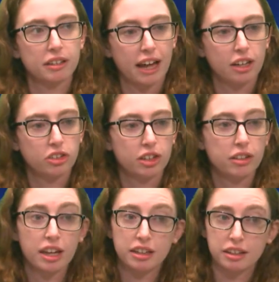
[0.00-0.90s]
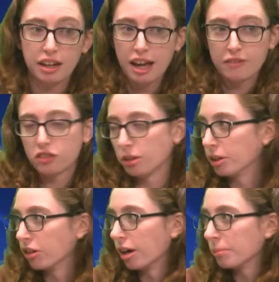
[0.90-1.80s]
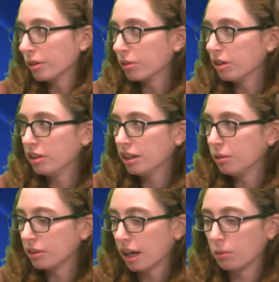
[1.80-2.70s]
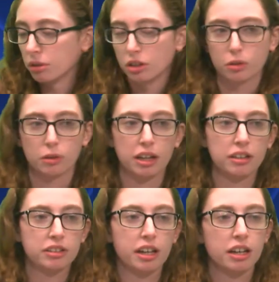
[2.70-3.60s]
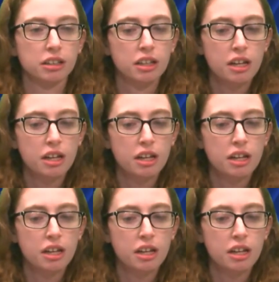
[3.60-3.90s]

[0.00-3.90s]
last year they didn't have Jimmy Garoppolo because he was out with a torn ACL.